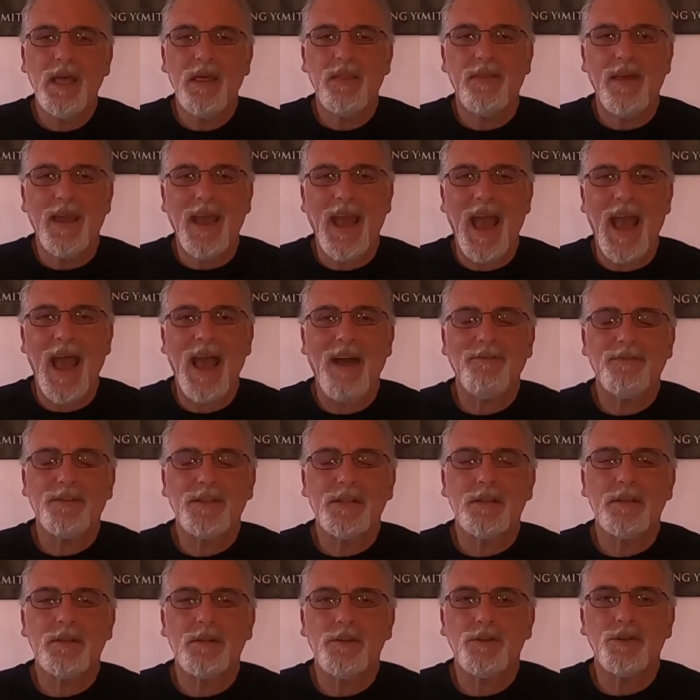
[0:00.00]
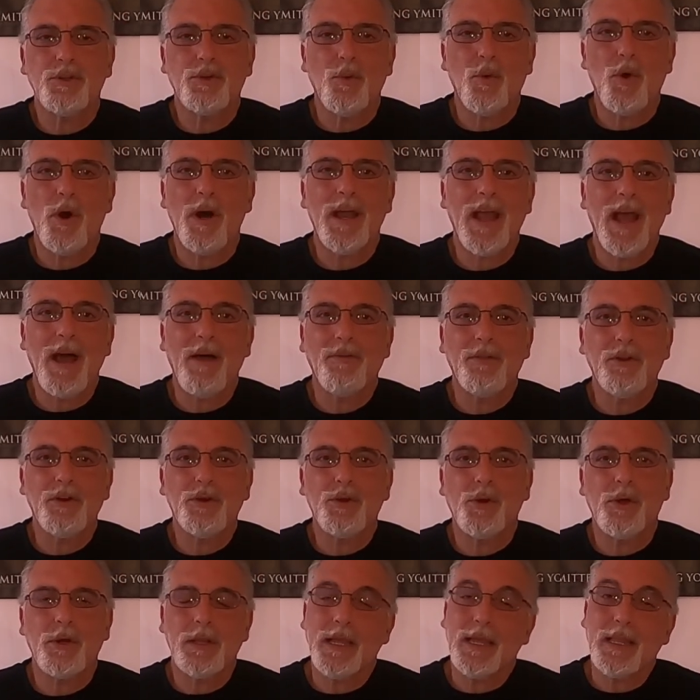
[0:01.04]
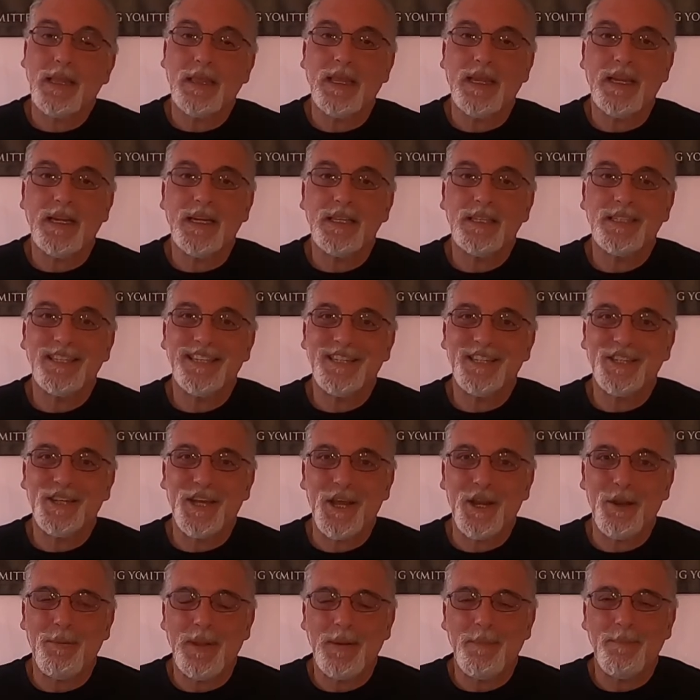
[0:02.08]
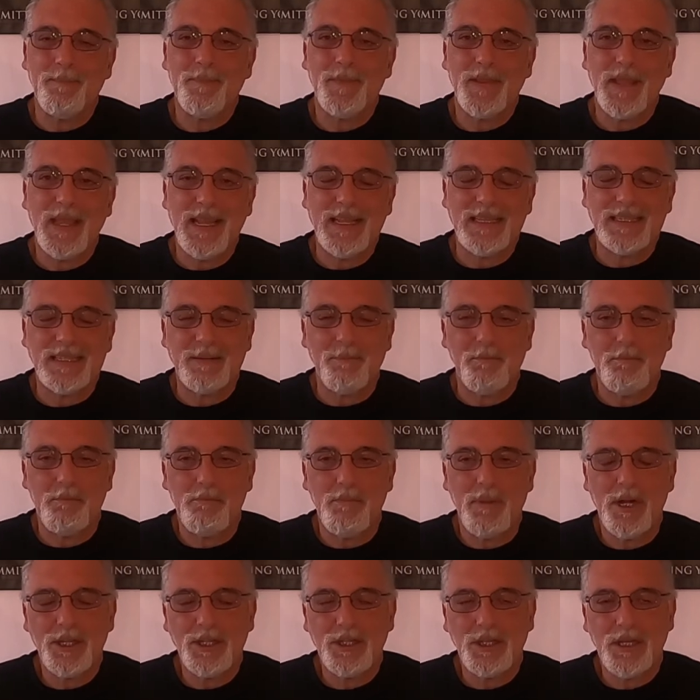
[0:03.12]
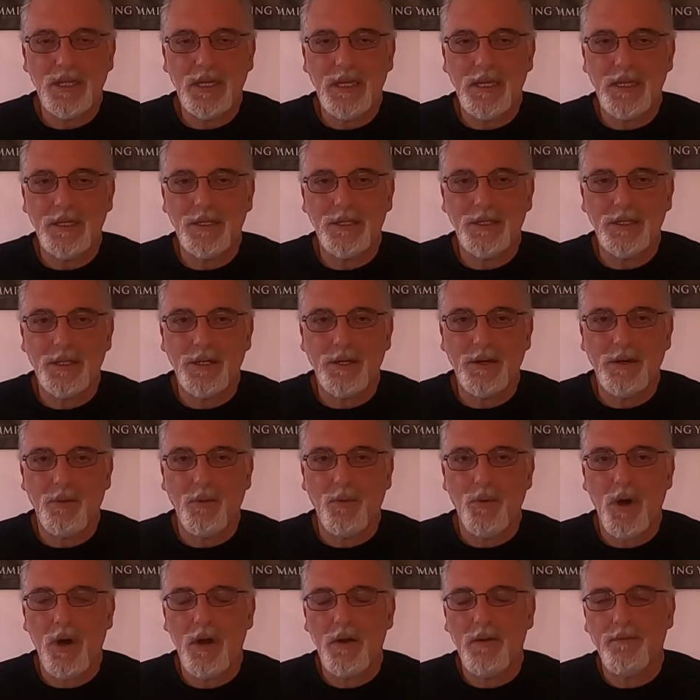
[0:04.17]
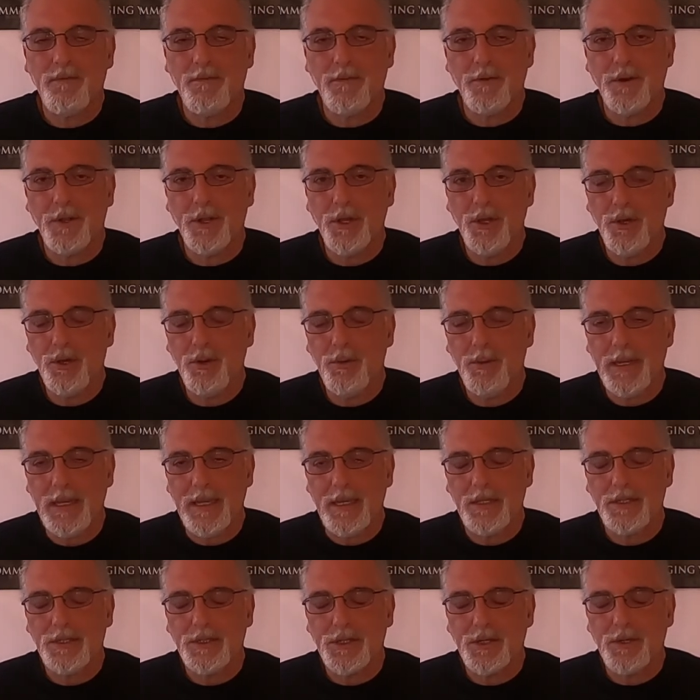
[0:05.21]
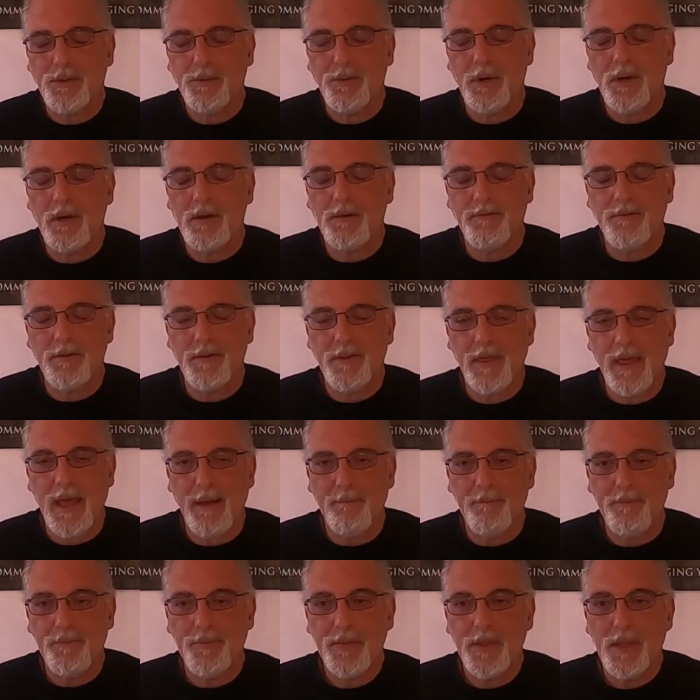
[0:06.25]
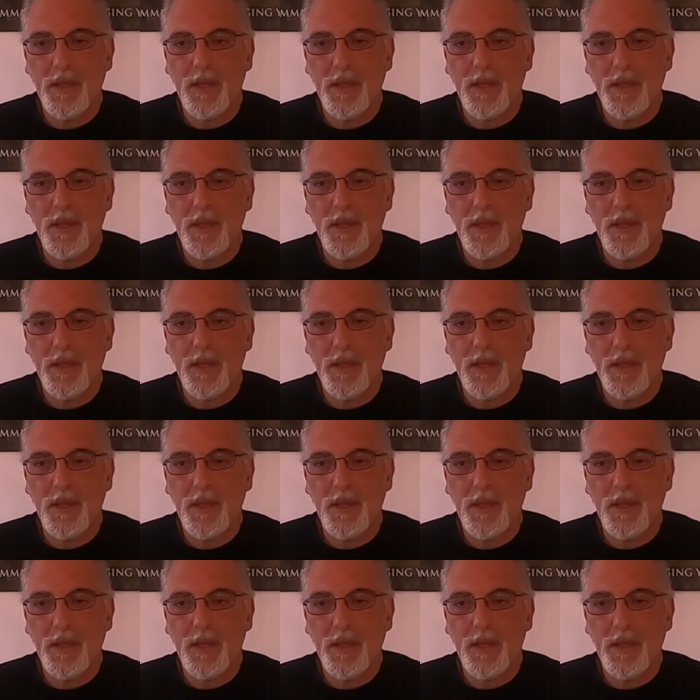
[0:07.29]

They have to learn to walk out the door like ladies and gentlemen. It's a much easier walk for you, easier walk for them.